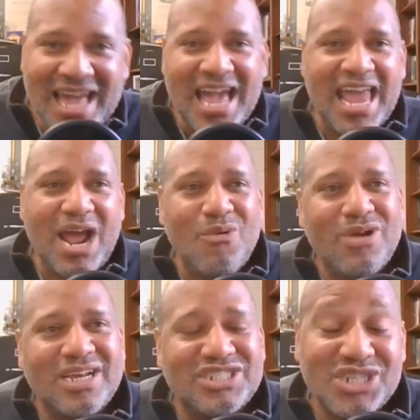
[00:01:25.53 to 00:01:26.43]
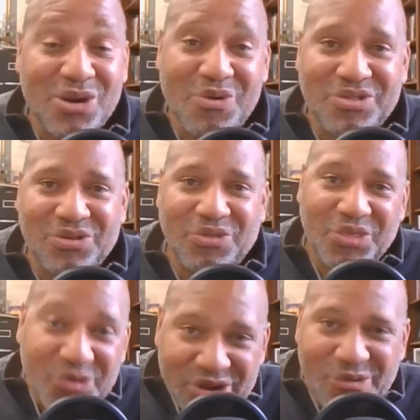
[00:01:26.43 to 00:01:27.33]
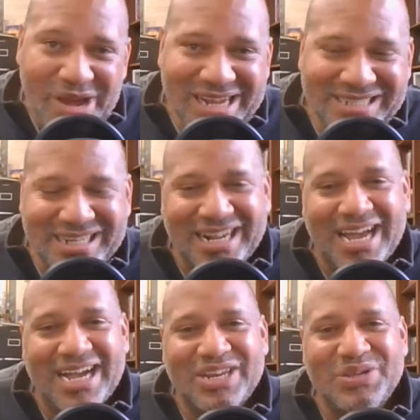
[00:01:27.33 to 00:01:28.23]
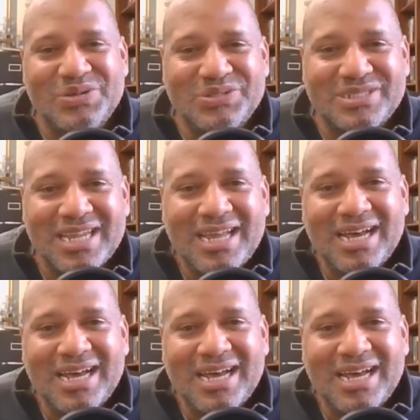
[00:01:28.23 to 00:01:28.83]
and I want to share with you 3 ways that God used